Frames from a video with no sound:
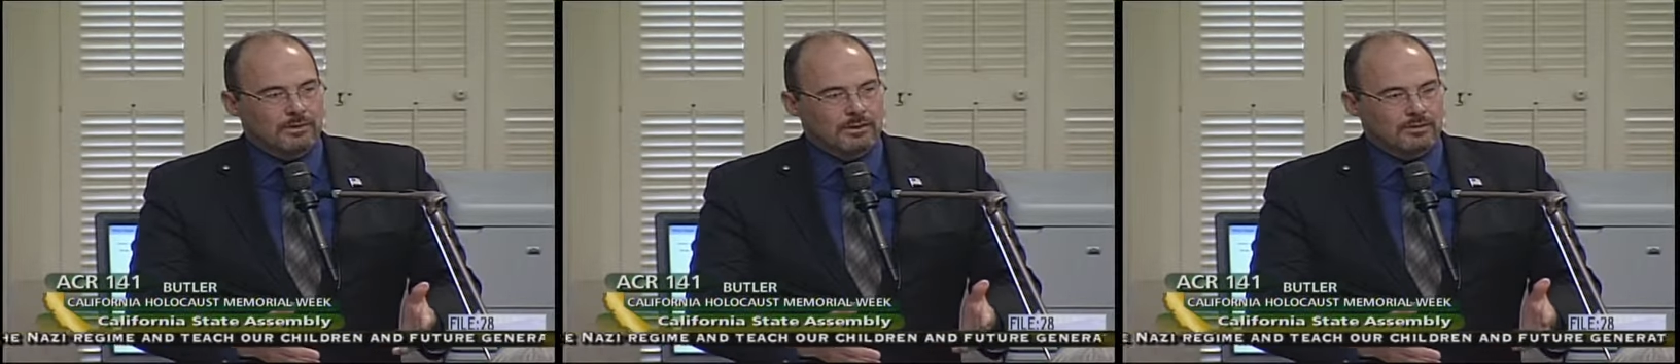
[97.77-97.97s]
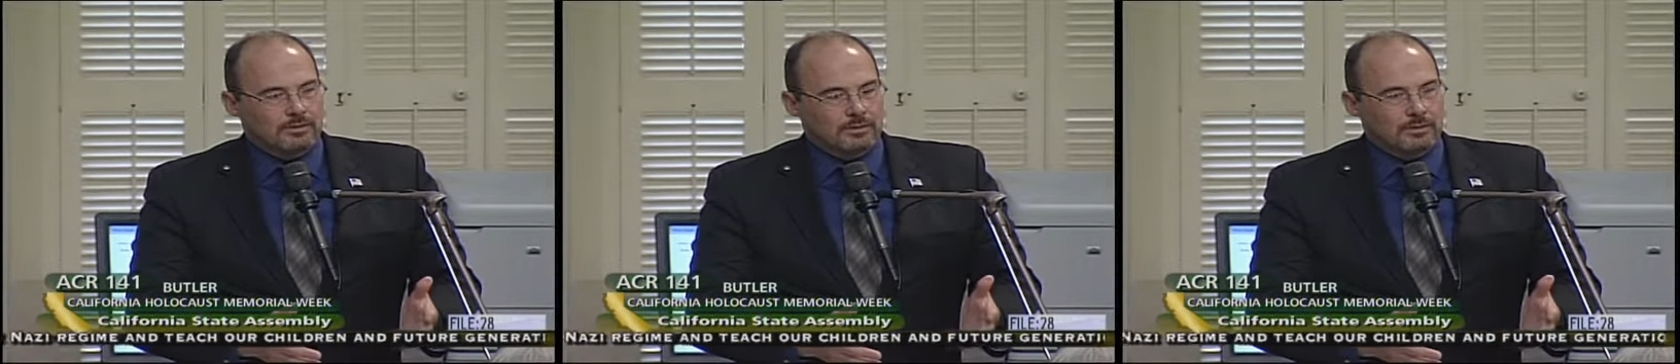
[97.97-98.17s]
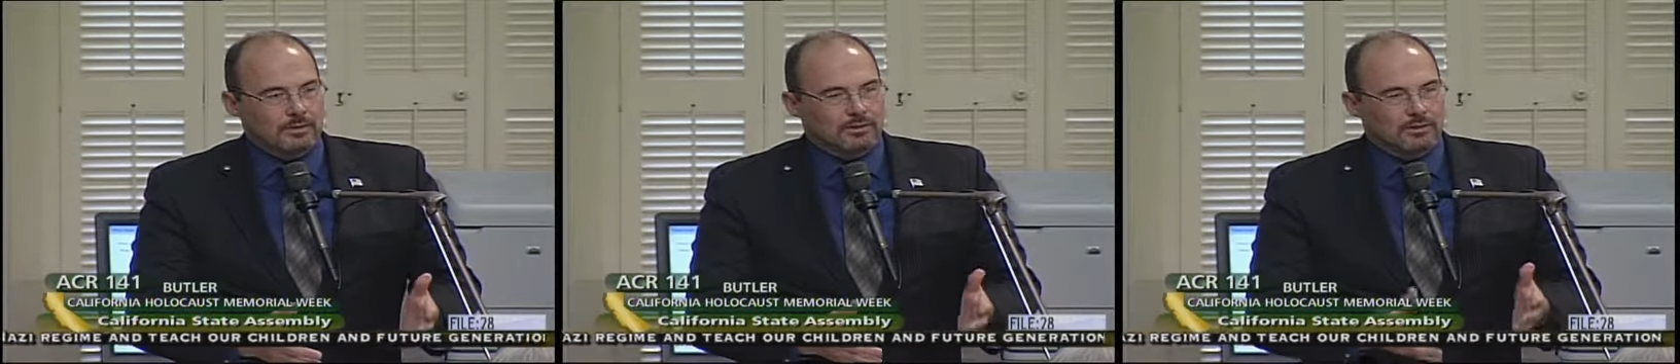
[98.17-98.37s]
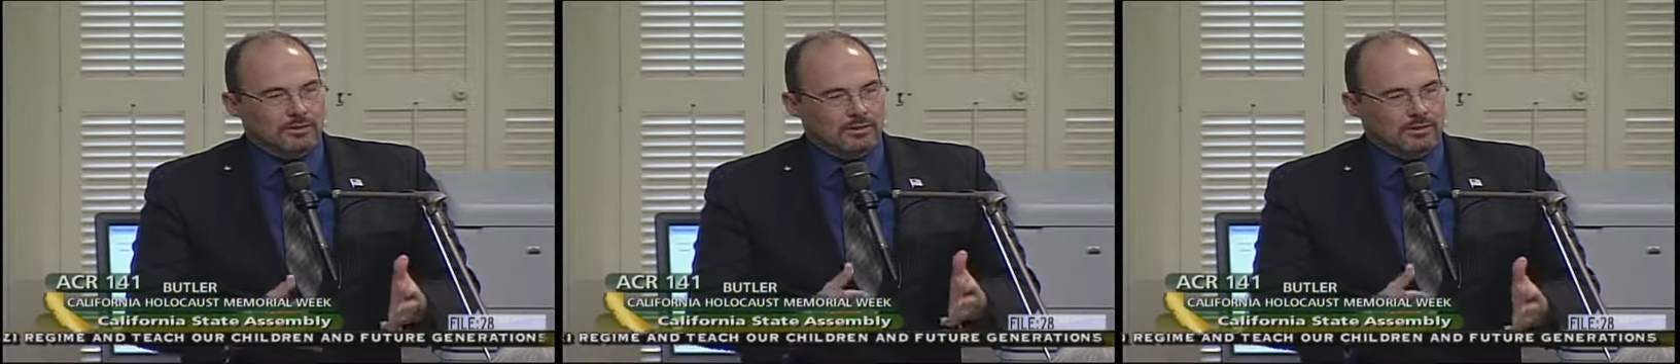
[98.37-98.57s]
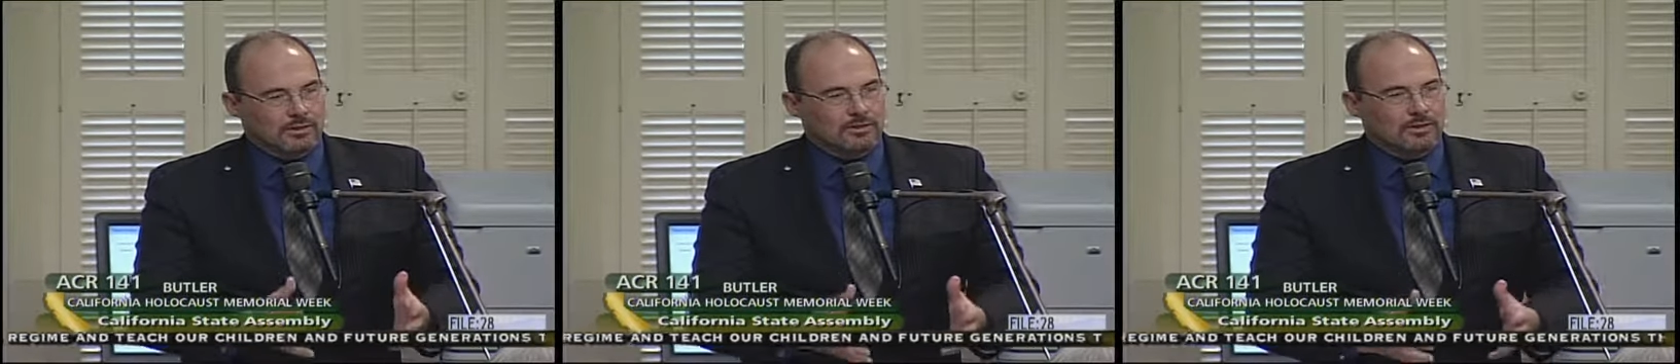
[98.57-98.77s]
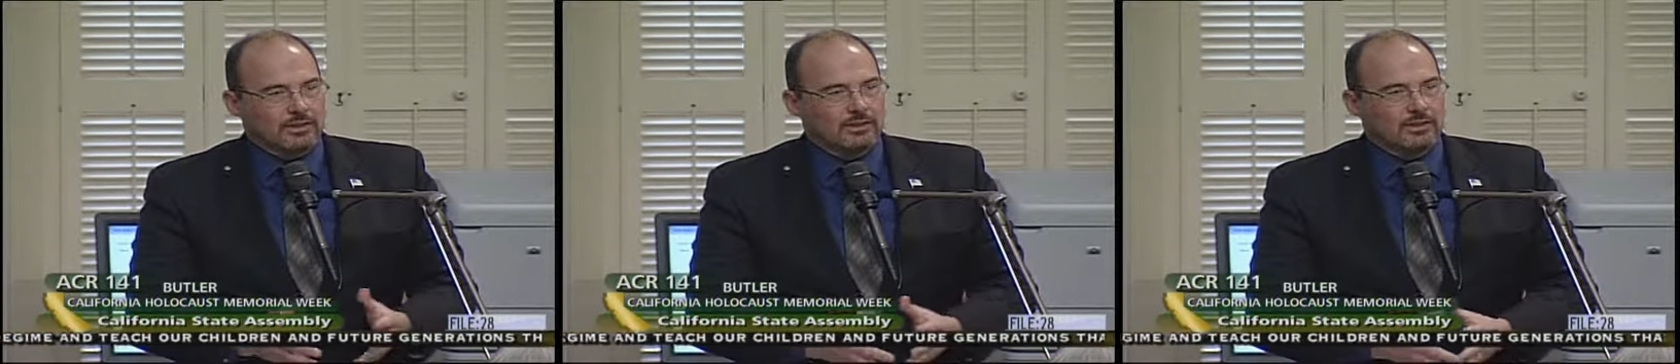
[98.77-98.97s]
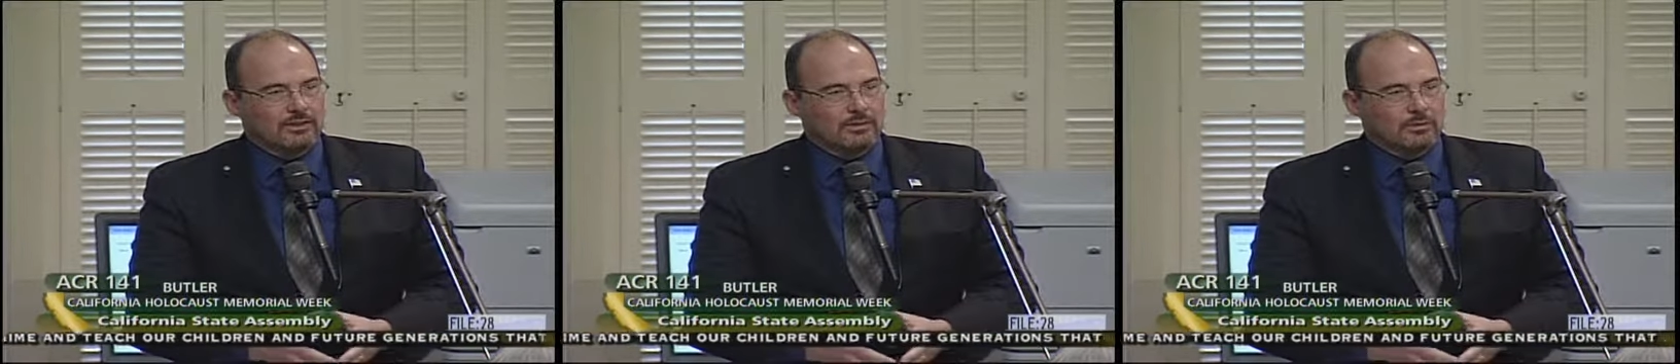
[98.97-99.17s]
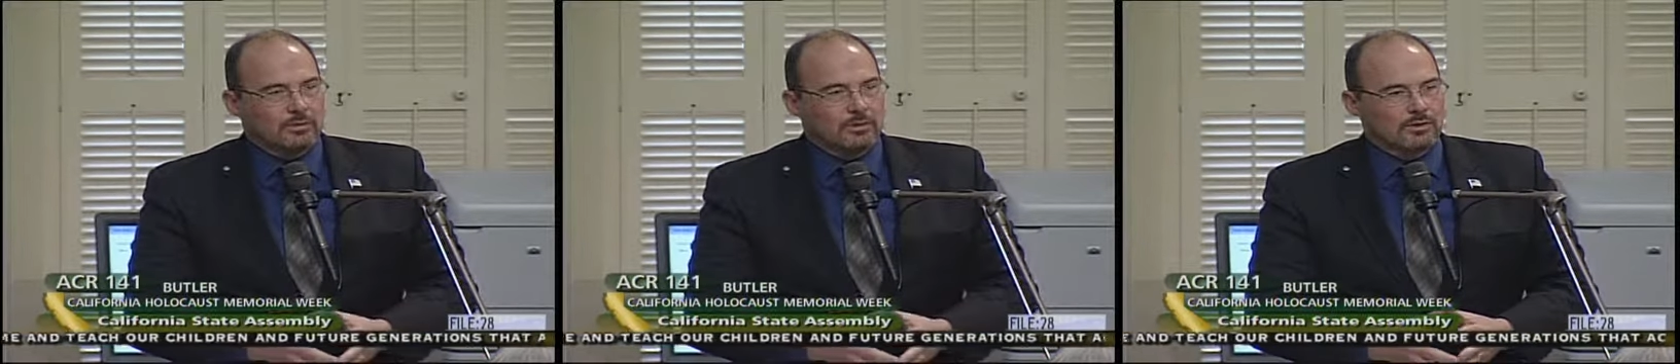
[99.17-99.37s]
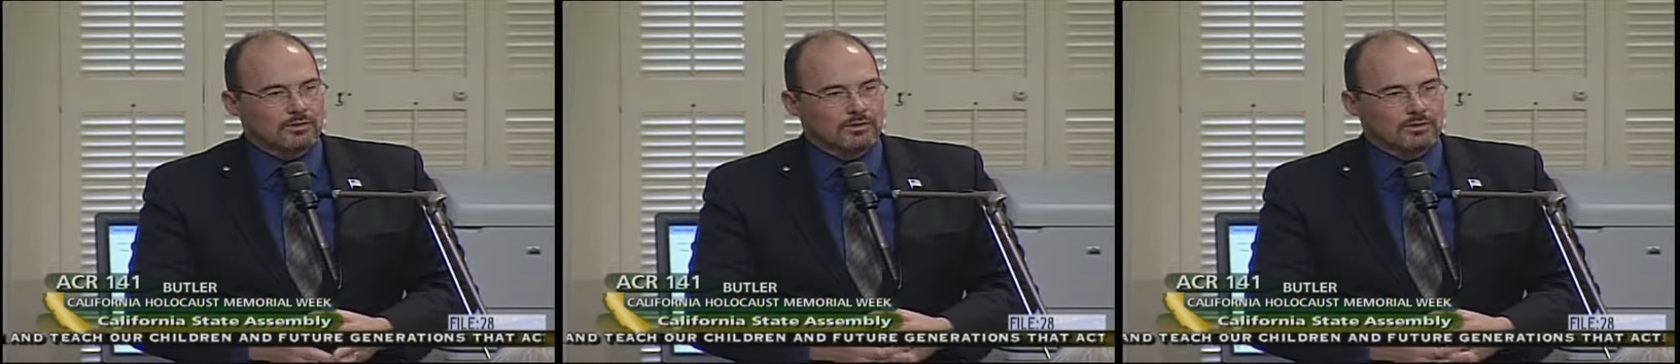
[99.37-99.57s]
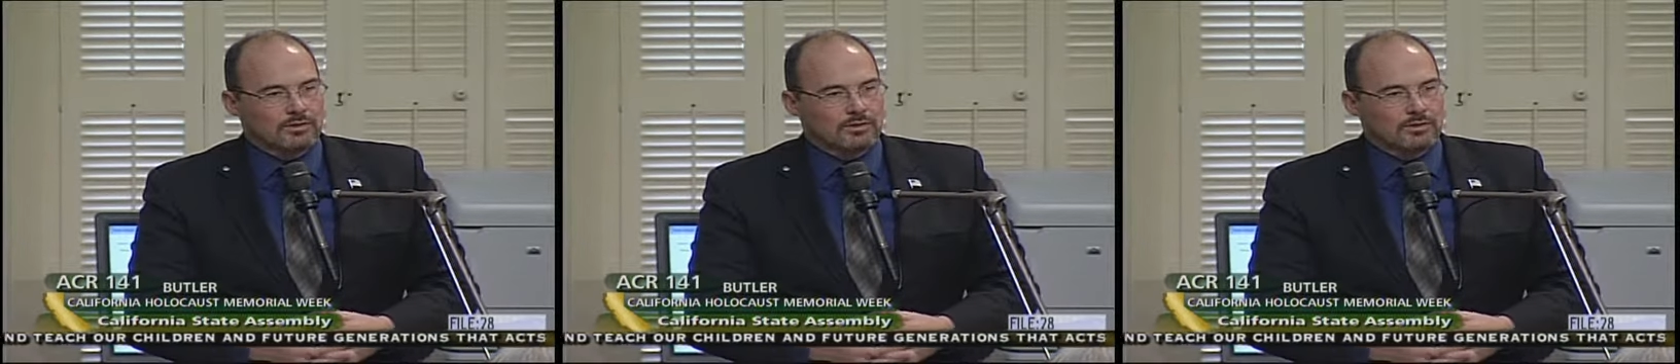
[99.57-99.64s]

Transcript: And so I'll just leave it in his words